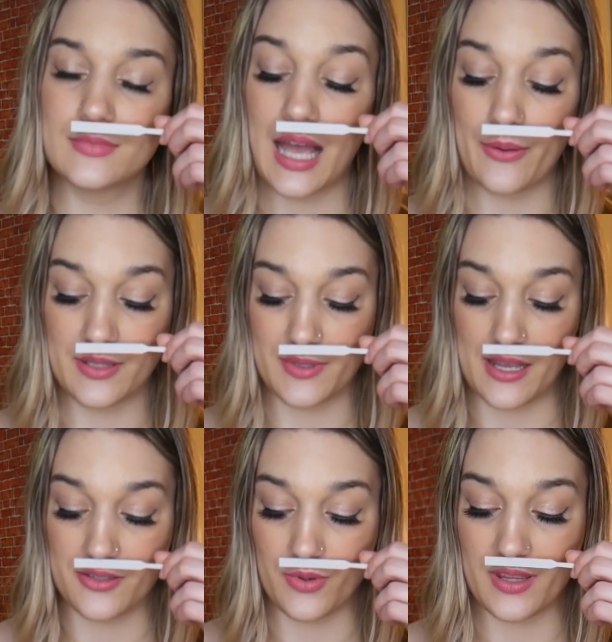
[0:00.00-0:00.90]
I was
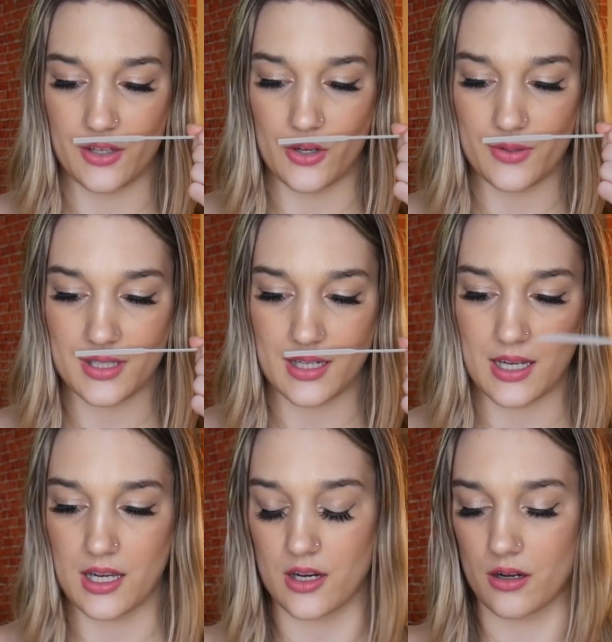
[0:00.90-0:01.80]
obsessed with. The notes in
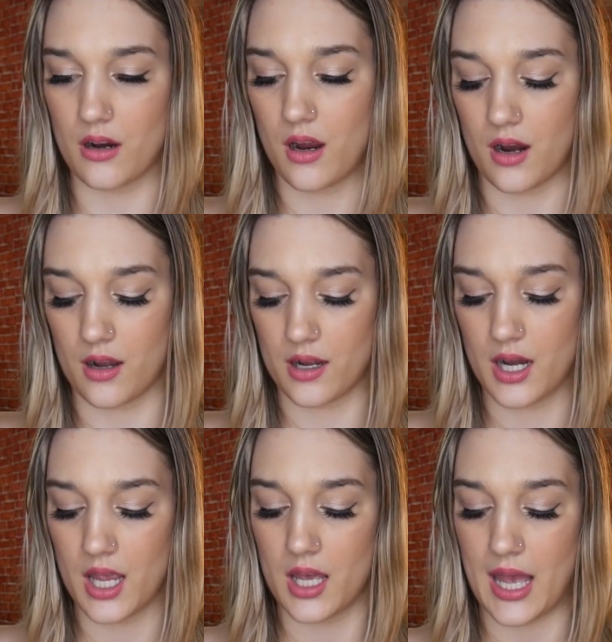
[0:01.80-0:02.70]
here
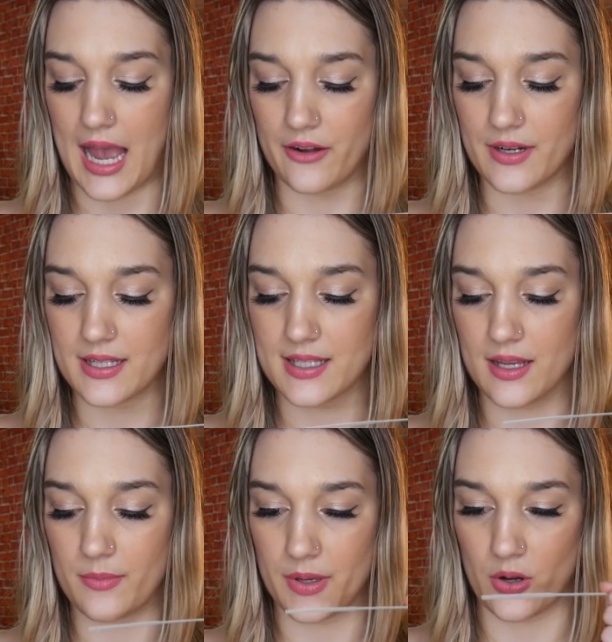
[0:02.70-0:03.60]
are
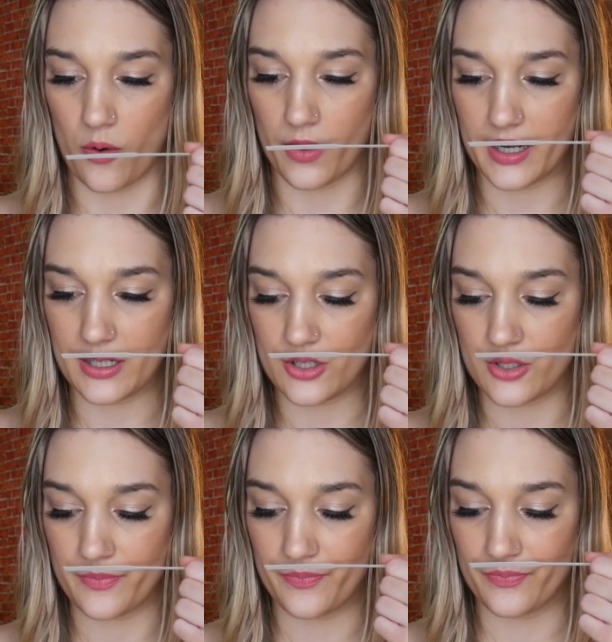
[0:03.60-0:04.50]
iris, bitter
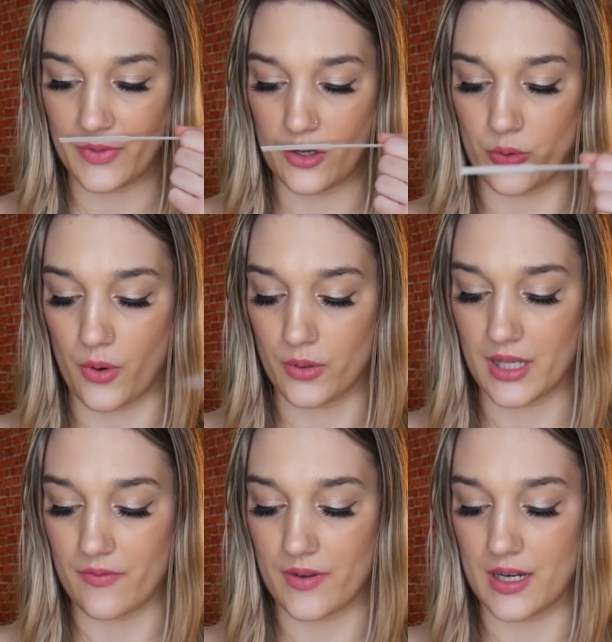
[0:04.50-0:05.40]
orange,
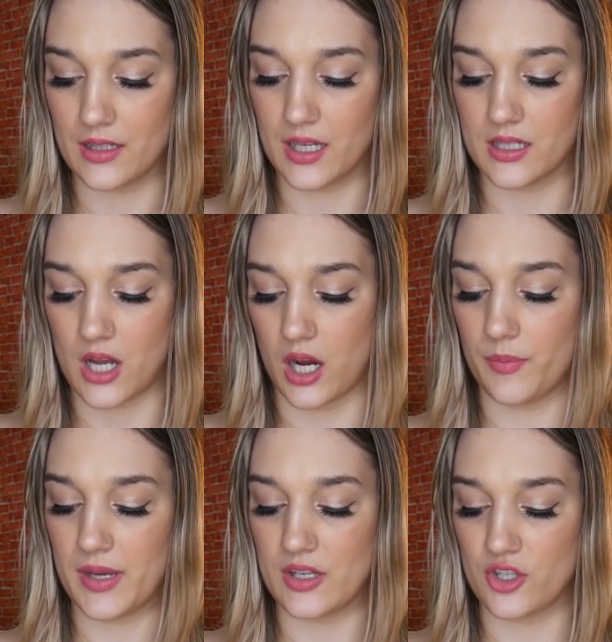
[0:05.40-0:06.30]
neroli, vanilla, tonka
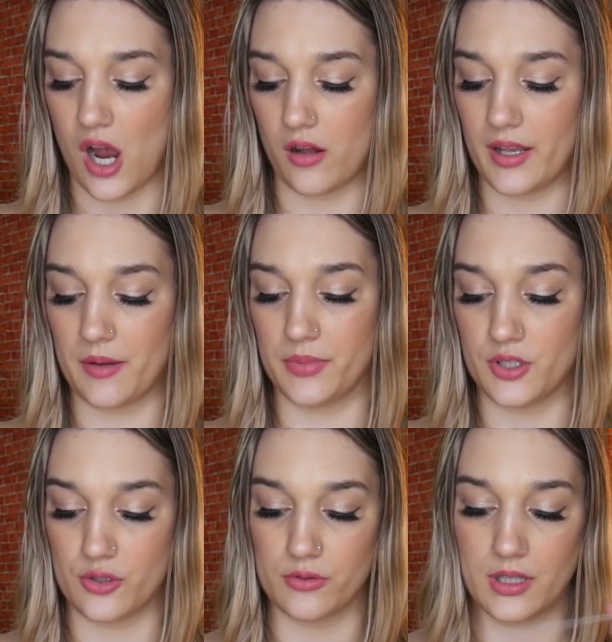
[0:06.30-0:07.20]
bean, chocolate, and
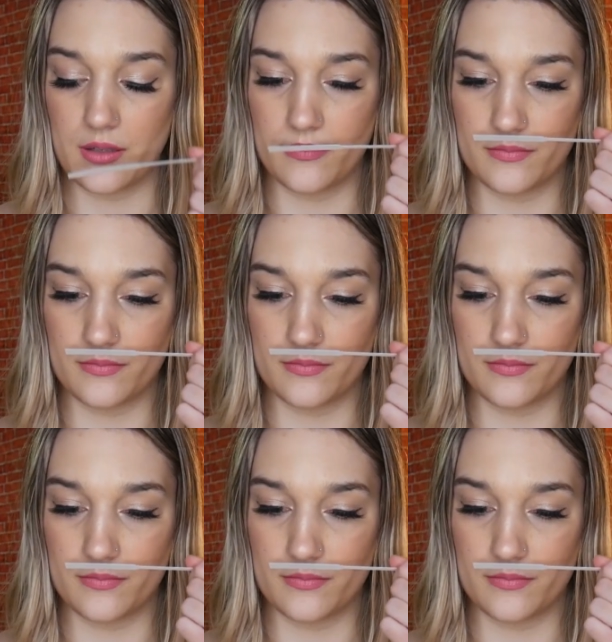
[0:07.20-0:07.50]
patchouli.